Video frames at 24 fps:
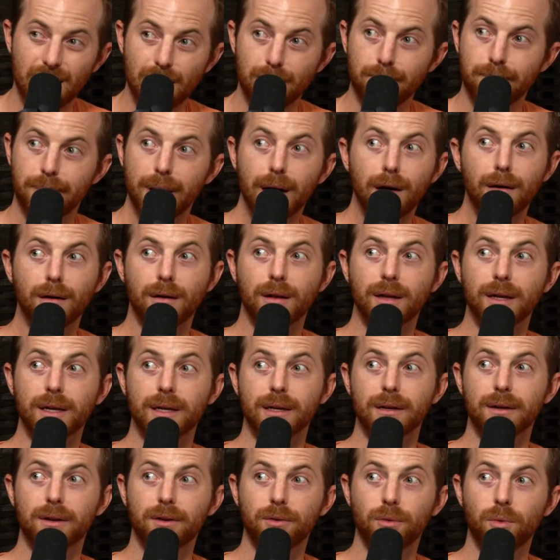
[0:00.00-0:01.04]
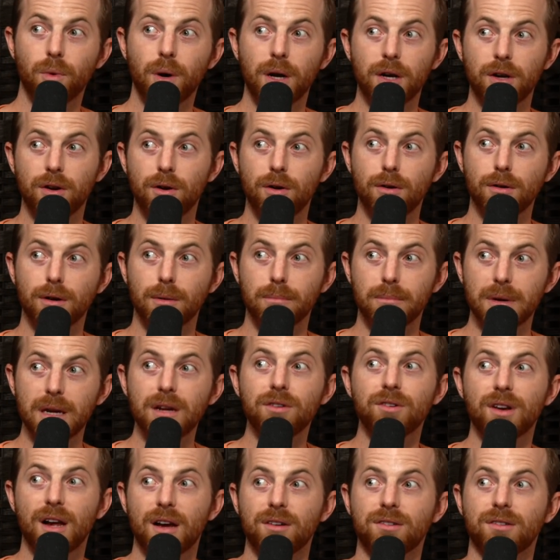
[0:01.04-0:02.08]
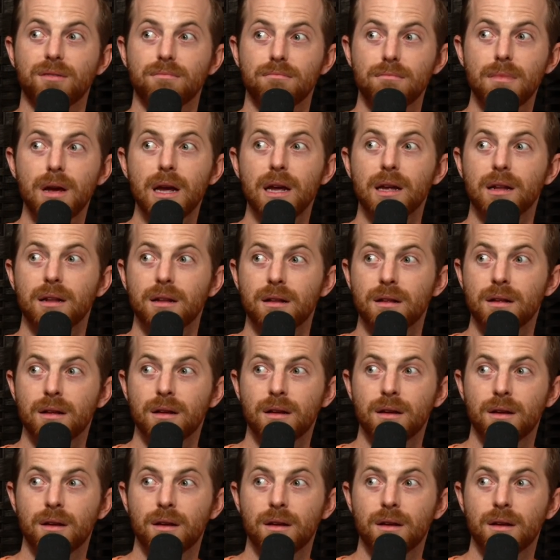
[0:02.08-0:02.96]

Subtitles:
And apparently, when you own a beach house in Maine,